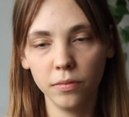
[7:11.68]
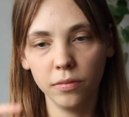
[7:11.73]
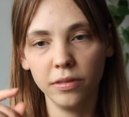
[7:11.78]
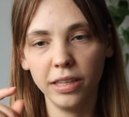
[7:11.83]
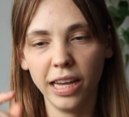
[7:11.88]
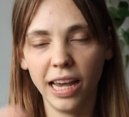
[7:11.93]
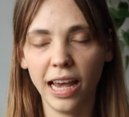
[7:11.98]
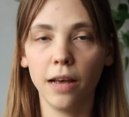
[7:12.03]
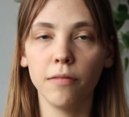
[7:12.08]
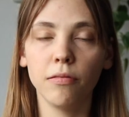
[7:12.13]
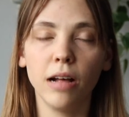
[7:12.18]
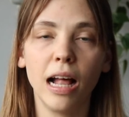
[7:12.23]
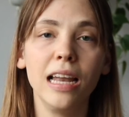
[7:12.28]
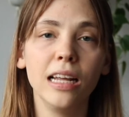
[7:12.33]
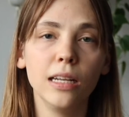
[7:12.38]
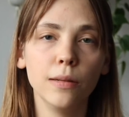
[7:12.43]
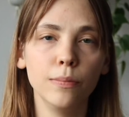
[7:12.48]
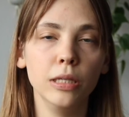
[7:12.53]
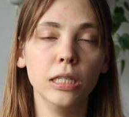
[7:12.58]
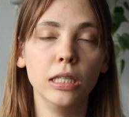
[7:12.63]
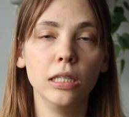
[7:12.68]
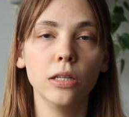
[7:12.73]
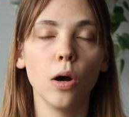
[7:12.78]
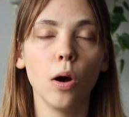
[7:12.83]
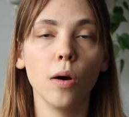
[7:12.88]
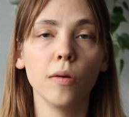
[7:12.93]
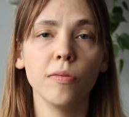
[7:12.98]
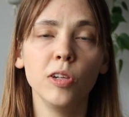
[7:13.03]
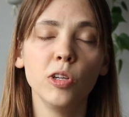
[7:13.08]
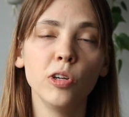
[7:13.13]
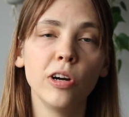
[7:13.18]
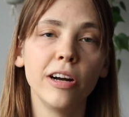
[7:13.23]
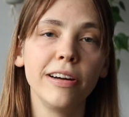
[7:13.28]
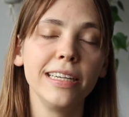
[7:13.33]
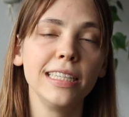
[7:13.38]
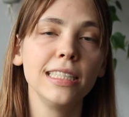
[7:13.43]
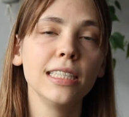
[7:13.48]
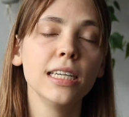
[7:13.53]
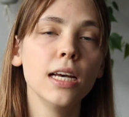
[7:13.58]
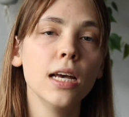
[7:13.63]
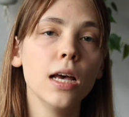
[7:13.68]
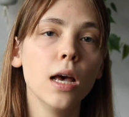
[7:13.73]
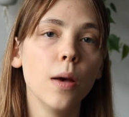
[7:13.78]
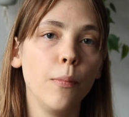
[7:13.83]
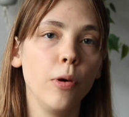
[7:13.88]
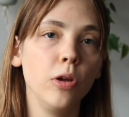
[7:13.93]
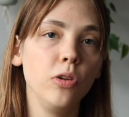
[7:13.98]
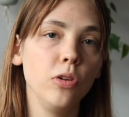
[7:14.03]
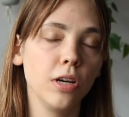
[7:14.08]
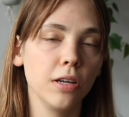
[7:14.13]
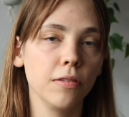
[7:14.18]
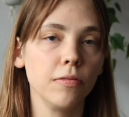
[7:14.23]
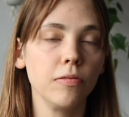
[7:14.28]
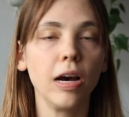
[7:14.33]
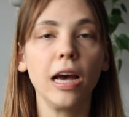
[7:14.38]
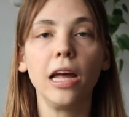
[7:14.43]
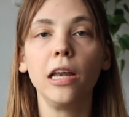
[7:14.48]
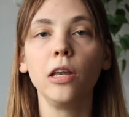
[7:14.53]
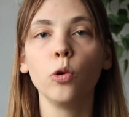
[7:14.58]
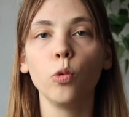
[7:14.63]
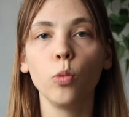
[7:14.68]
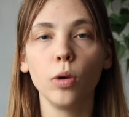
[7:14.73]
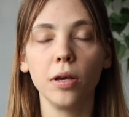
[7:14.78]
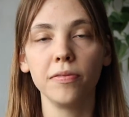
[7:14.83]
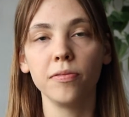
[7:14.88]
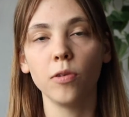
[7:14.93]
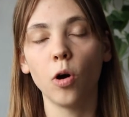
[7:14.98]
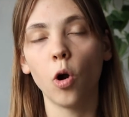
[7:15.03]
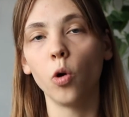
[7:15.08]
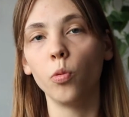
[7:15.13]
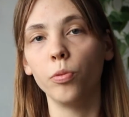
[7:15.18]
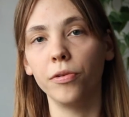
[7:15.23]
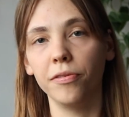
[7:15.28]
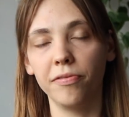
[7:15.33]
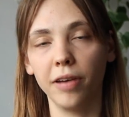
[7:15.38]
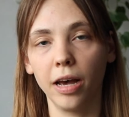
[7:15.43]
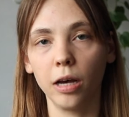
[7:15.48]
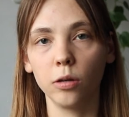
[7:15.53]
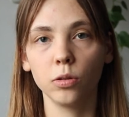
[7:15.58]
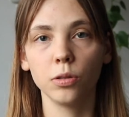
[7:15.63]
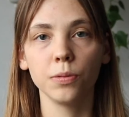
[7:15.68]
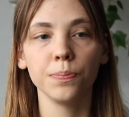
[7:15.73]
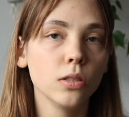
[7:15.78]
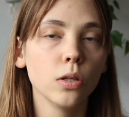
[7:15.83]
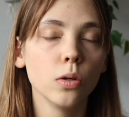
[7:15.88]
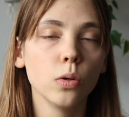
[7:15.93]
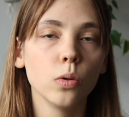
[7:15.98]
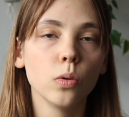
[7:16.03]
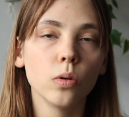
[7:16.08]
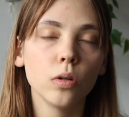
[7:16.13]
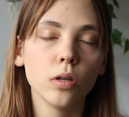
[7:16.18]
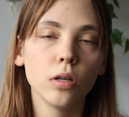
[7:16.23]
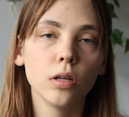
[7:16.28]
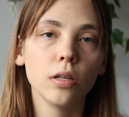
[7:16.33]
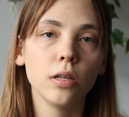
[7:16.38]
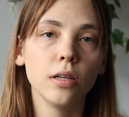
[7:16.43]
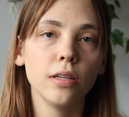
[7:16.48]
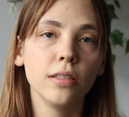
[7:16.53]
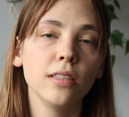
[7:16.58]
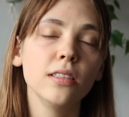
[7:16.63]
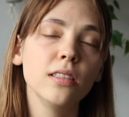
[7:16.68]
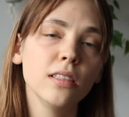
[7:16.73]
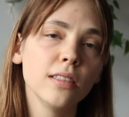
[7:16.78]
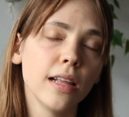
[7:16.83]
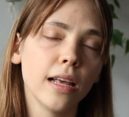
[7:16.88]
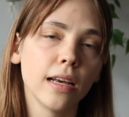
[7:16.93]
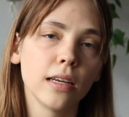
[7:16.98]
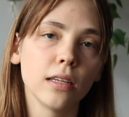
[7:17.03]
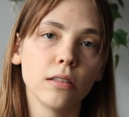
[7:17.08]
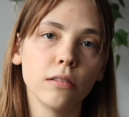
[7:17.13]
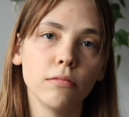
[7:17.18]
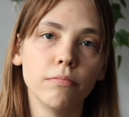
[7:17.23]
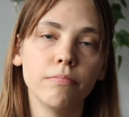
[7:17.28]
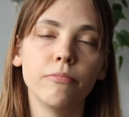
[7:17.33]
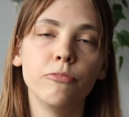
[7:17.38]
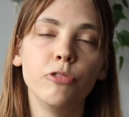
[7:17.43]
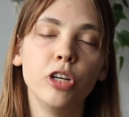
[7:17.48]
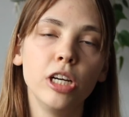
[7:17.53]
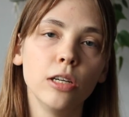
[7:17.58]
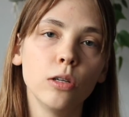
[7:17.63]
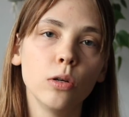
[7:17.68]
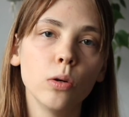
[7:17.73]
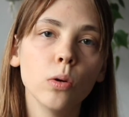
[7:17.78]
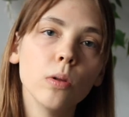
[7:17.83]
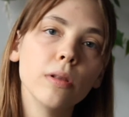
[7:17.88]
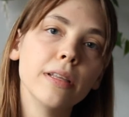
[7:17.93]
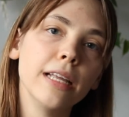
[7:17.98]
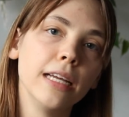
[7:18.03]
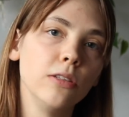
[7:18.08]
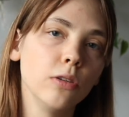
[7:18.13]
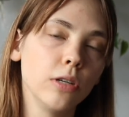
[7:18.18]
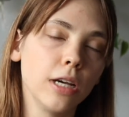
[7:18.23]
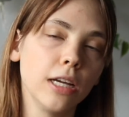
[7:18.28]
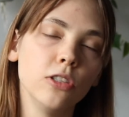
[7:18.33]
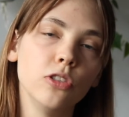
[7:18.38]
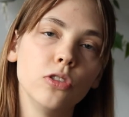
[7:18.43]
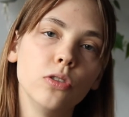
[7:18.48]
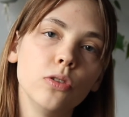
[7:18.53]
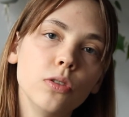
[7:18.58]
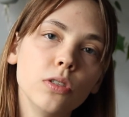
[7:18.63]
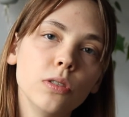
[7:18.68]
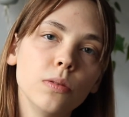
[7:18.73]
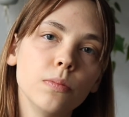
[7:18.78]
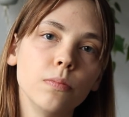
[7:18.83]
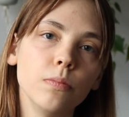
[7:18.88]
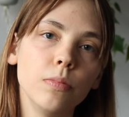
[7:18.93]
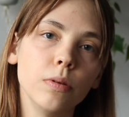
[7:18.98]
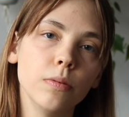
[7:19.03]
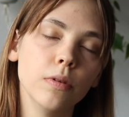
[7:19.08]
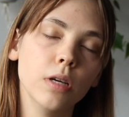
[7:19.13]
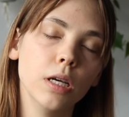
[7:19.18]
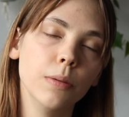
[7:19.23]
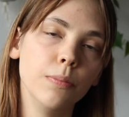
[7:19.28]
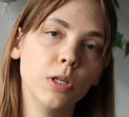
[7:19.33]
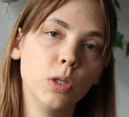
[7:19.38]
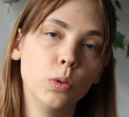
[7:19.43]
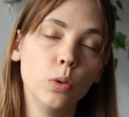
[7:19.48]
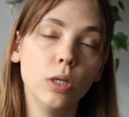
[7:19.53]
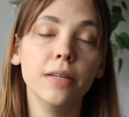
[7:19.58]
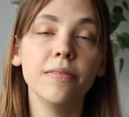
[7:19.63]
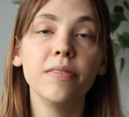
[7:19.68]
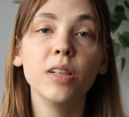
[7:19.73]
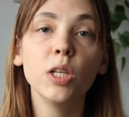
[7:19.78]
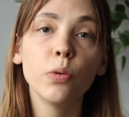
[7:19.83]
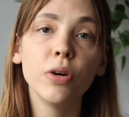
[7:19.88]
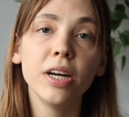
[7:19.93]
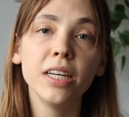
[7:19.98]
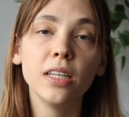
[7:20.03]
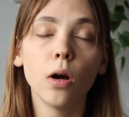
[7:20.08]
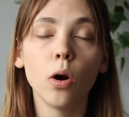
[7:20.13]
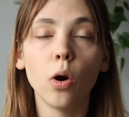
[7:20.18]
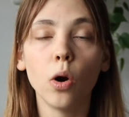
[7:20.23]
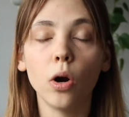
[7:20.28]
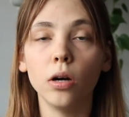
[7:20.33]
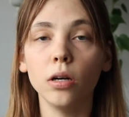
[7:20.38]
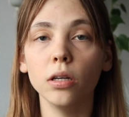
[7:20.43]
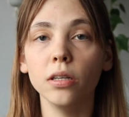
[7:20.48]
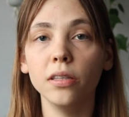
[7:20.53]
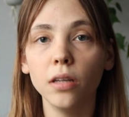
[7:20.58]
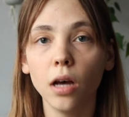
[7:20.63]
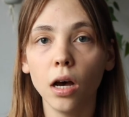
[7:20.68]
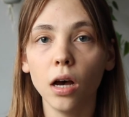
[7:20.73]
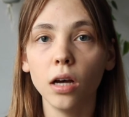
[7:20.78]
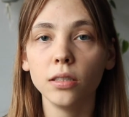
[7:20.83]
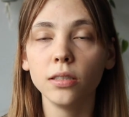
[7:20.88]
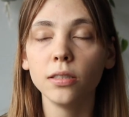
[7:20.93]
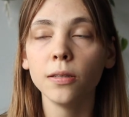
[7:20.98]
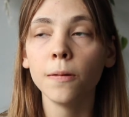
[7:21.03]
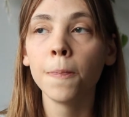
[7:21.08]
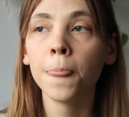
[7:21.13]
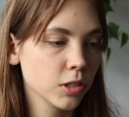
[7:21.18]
they have a little bit of fluoride, but you can find with or without. So this is like really cool that you can choose between fluoride or not.